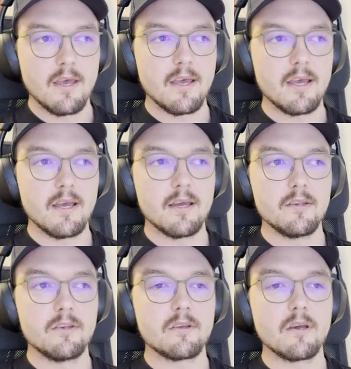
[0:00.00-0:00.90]

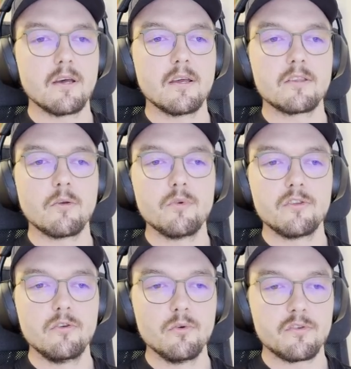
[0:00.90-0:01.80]
And the
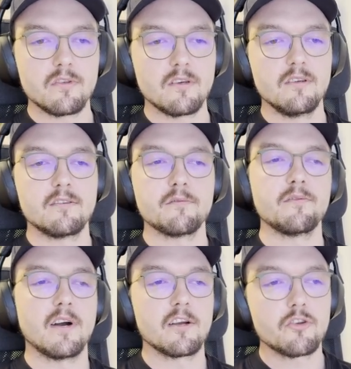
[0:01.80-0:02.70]
reducer is a
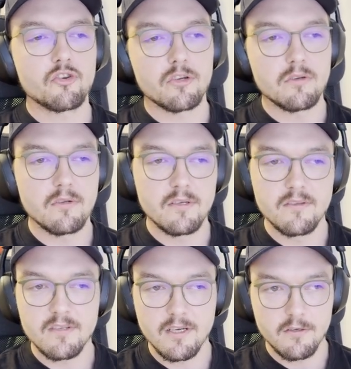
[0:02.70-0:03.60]
function
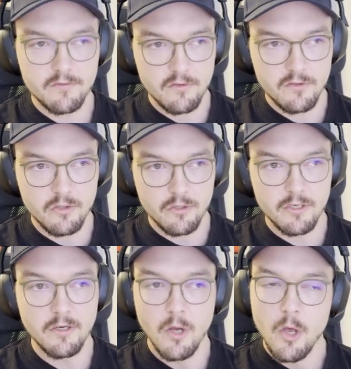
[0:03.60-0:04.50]
inside of the
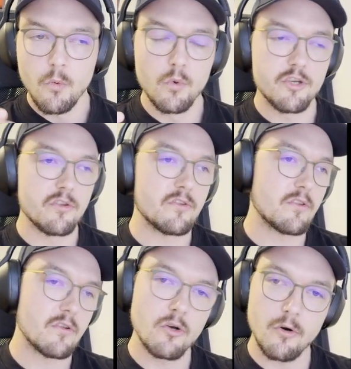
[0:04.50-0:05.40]
store, which
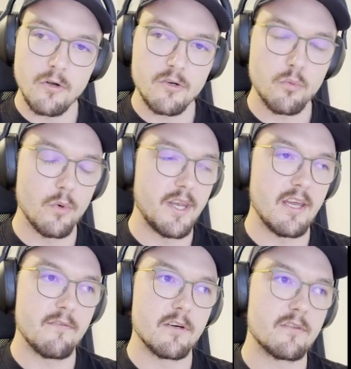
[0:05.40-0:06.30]
is called
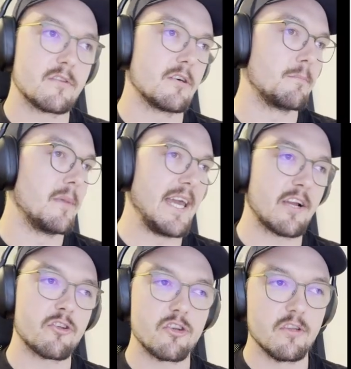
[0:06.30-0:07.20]
whenever some
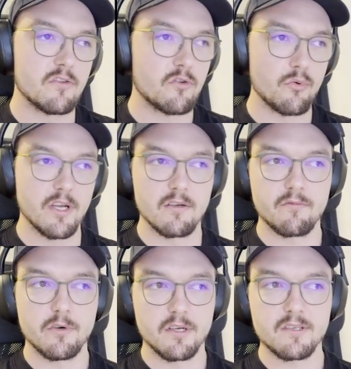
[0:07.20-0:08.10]
action is triggered,
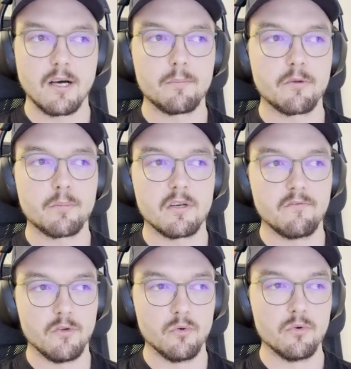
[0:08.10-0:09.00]
for example, by the
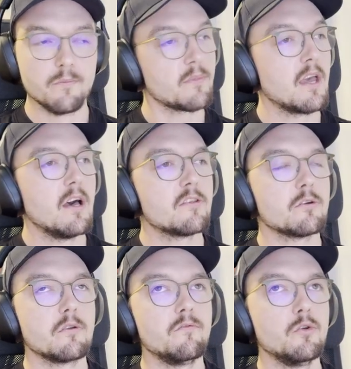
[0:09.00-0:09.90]
view. So
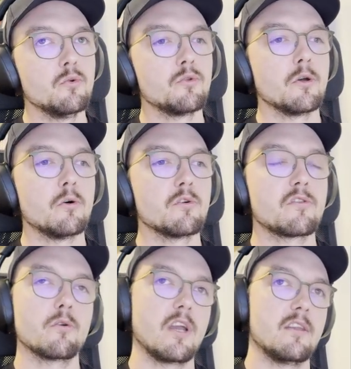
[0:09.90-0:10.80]
the view knows,
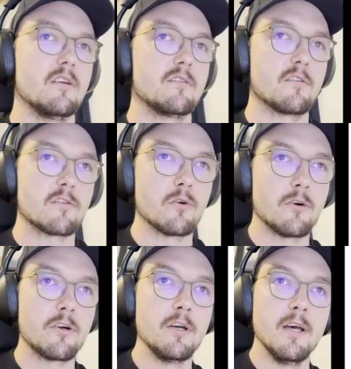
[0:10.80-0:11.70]
okay, there is a
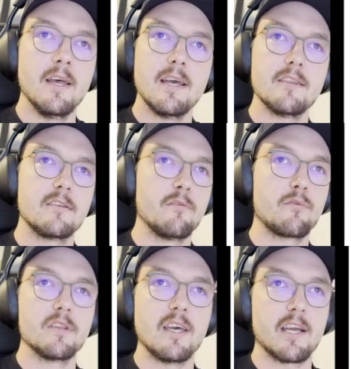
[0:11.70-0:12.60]
store and
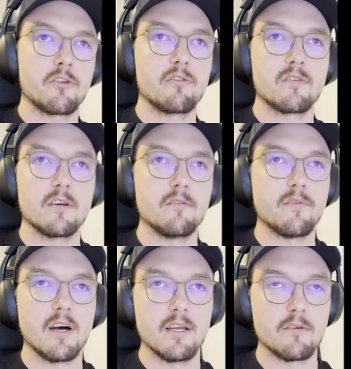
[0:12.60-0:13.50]
different actions are
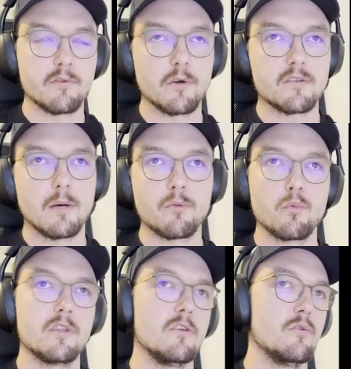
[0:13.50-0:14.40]
defined. For example,
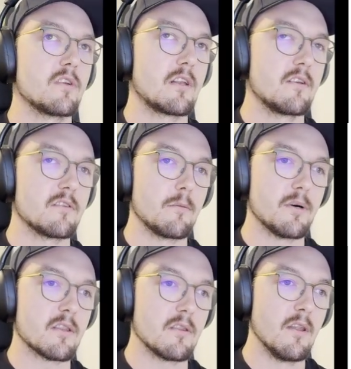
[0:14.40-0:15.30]
when the user clicks on a
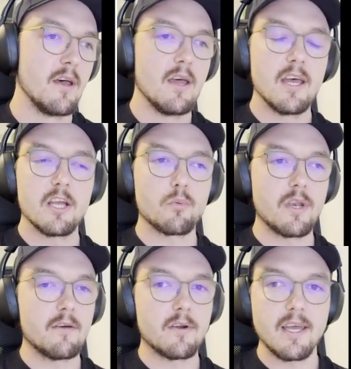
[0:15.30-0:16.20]
button. And
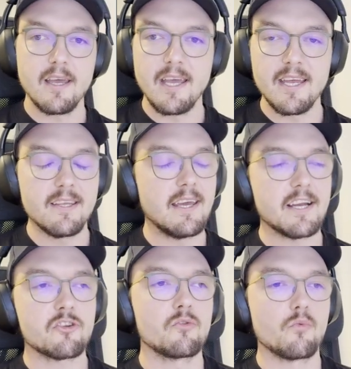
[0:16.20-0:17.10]
whenever any
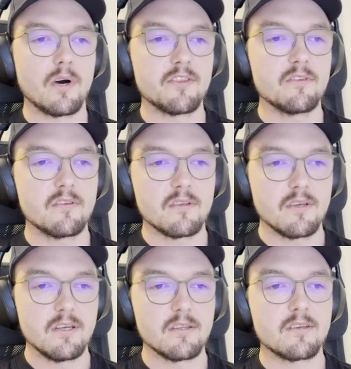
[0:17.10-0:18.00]
action runs,
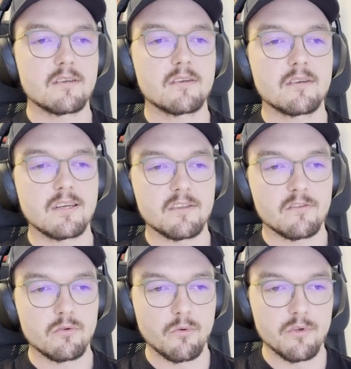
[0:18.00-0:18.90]
it gets
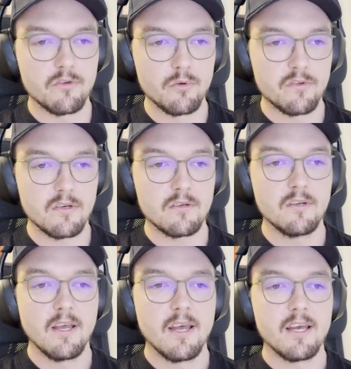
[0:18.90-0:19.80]
to the reducer,
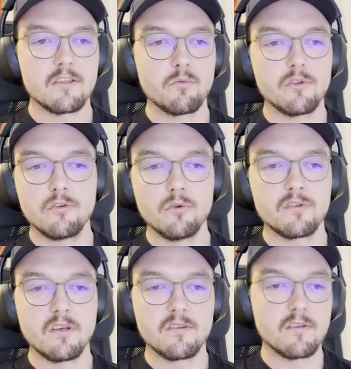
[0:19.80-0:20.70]
and the
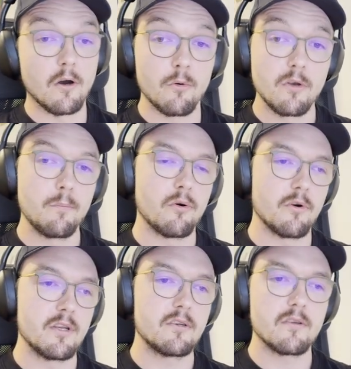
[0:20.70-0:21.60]
reducer is the only
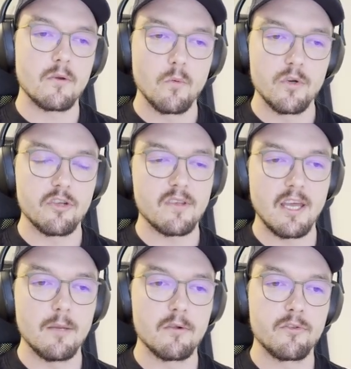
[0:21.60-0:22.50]
point which is
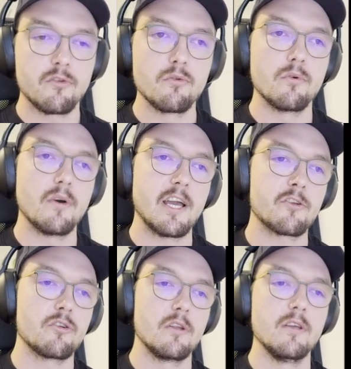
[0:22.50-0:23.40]
able to
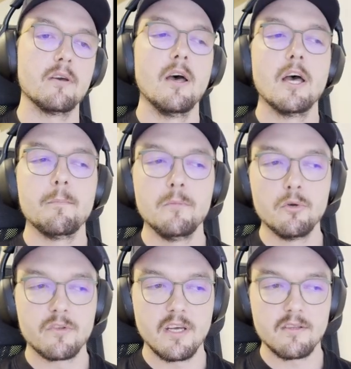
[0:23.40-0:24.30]
actually
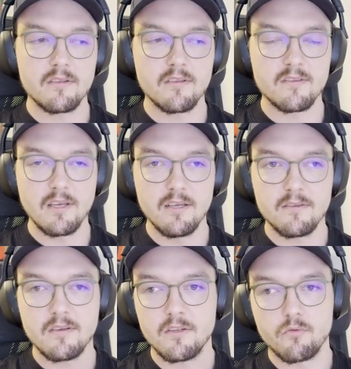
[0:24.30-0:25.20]
mutate the
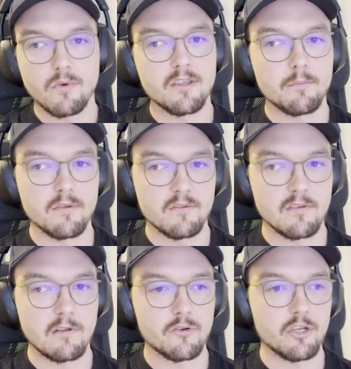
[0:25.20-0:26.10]
state and run a
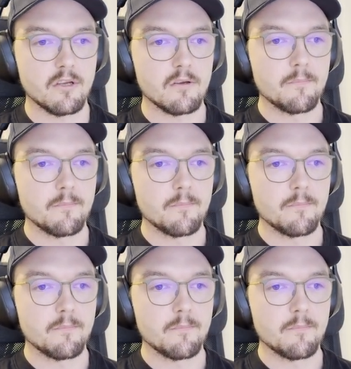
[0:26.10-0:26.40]
business logic.